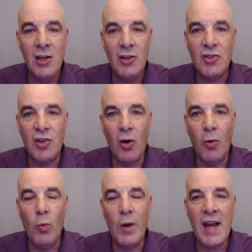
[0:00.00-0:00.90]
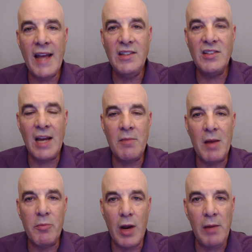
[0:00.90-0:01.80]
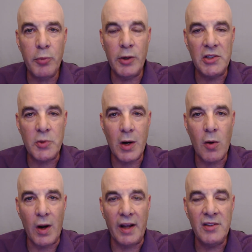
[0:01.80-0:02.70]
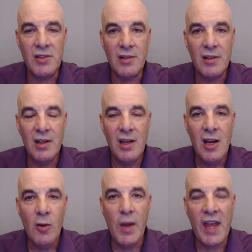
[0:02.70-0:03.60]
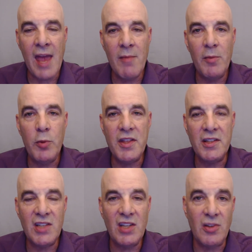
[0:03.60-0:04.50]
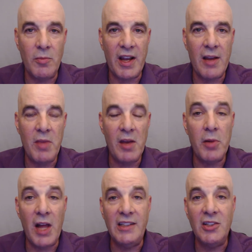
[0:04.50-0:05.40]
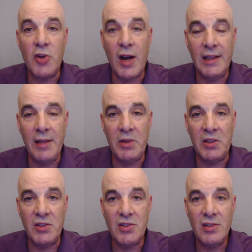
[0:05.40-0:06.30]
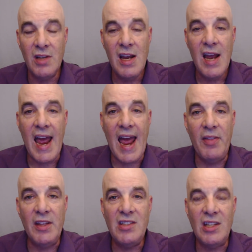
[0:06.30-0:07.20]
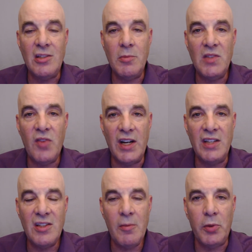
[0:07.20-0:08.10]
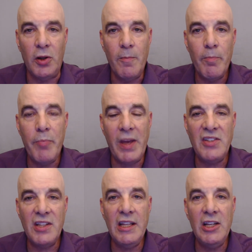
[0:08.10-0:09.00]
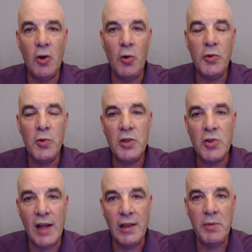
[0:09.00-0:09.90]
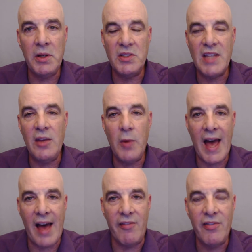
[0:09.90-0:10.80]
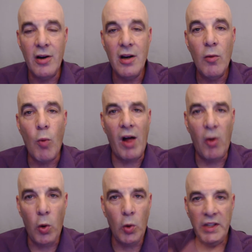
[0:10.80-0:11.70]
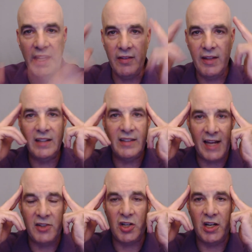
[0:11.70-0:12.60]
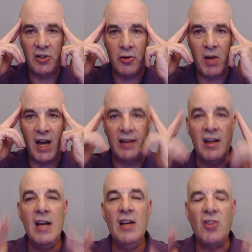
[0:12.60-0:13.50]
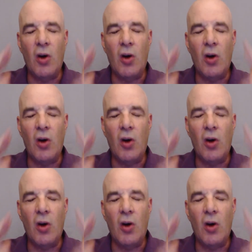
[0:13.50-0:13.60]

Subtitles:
So when I designed my brain prints recordings, we came up with a system that can be applied to triliminals. And this system is very simple. Basically, go through the triliminals that you have while holding the intention in your mind.